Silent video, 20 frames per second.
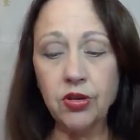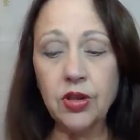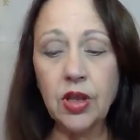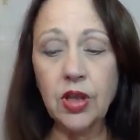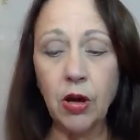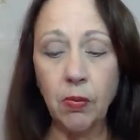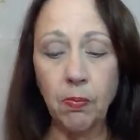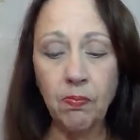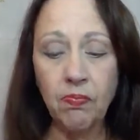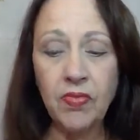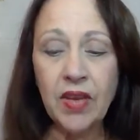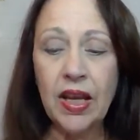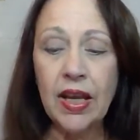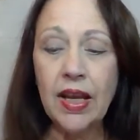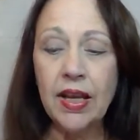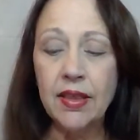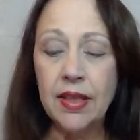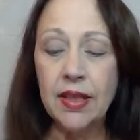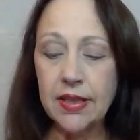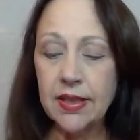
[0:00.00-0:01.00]
So,
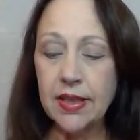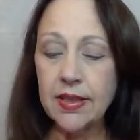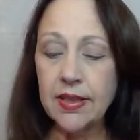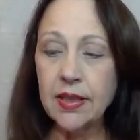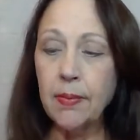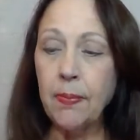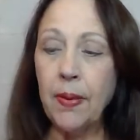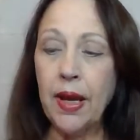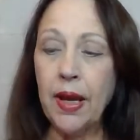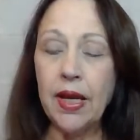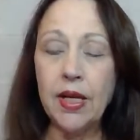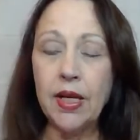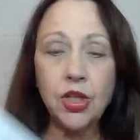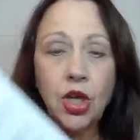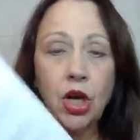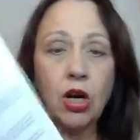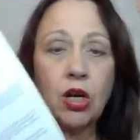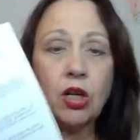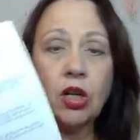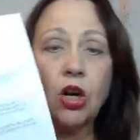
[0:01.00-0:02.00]
this is the page
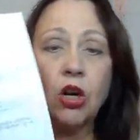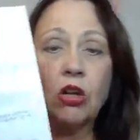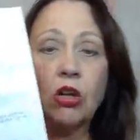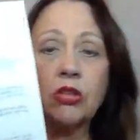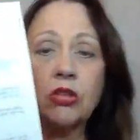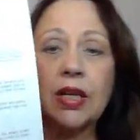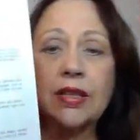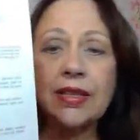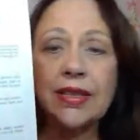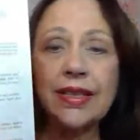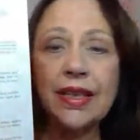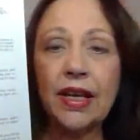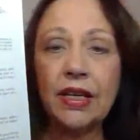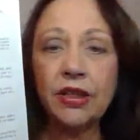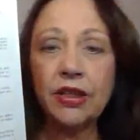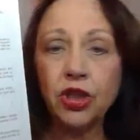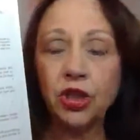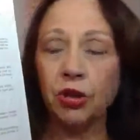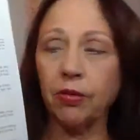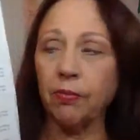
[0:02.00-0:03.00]
called
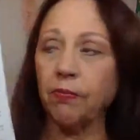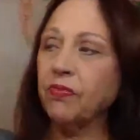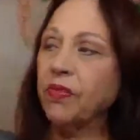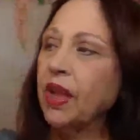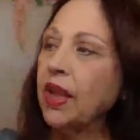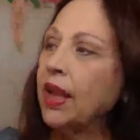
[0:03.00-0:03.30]
schedule.